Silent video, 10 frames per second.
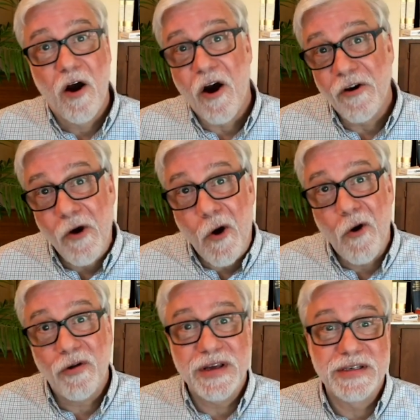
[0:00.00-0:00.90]
Our
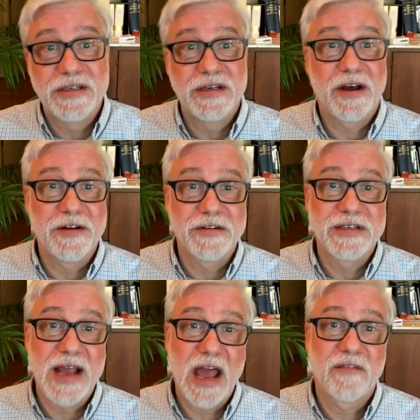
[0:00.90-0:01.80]
goal is to
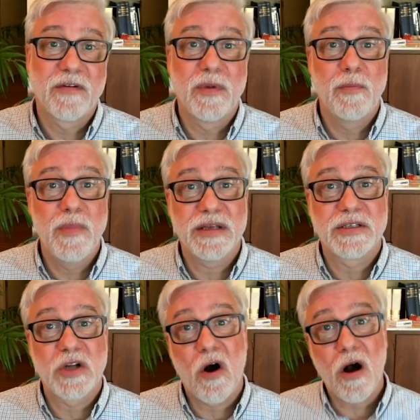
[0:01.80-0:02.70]
understand from
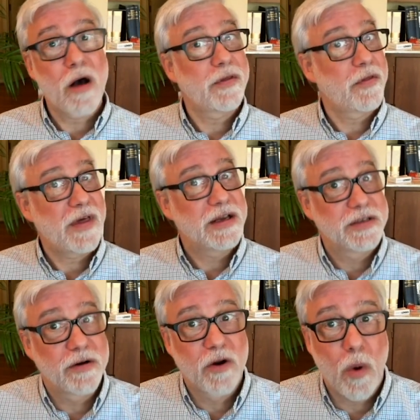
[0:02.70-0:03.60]
amidst all the things
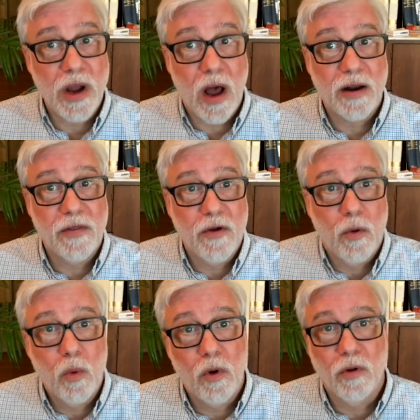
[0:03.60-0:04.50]
that are going on in
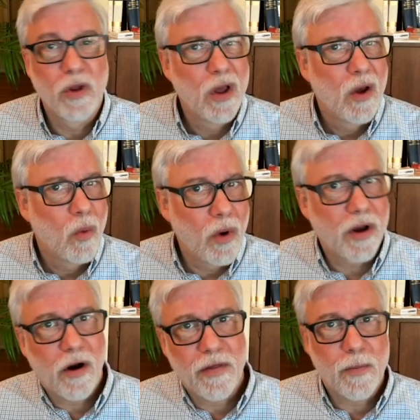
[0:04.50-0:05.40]
their world, what
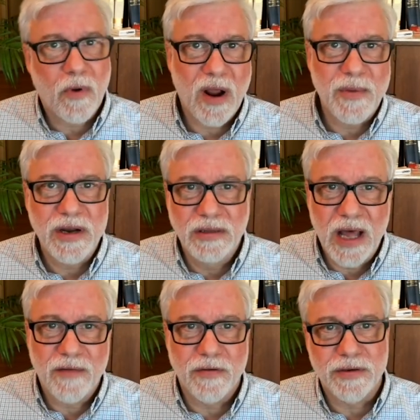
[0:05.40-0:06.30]
are the primary
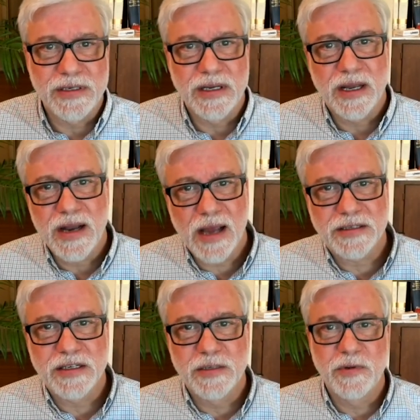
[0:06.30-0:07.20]
levers and
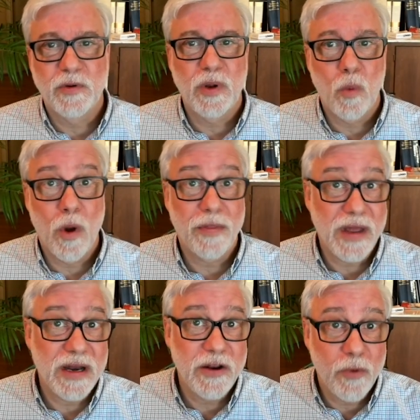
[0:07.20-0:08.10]
connections between what
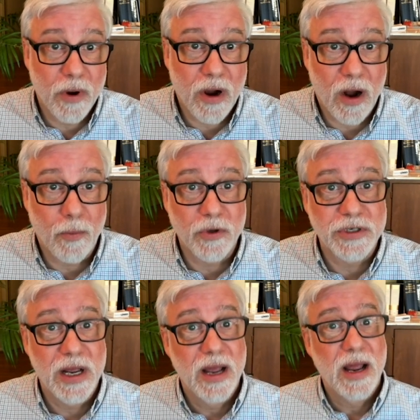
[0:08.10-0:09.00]
they need to
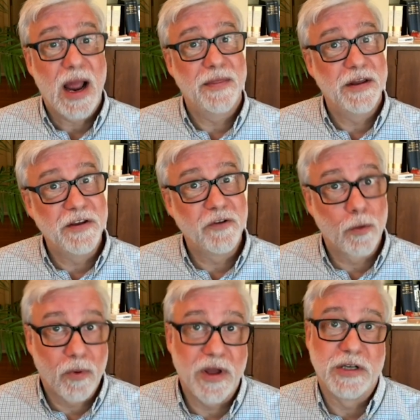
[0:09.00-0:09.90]
accomplish and the
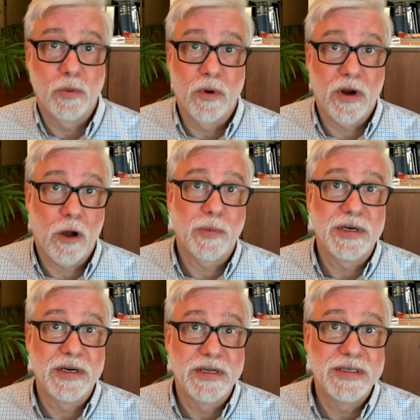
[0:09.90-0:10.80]
digital place we're
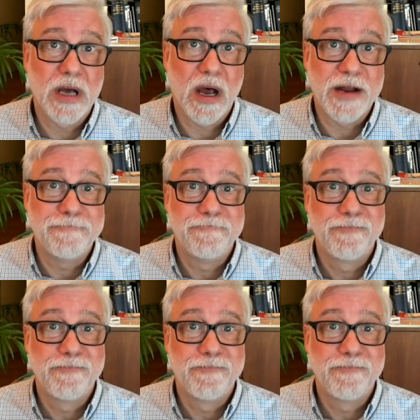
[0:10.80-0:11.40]
helping to design.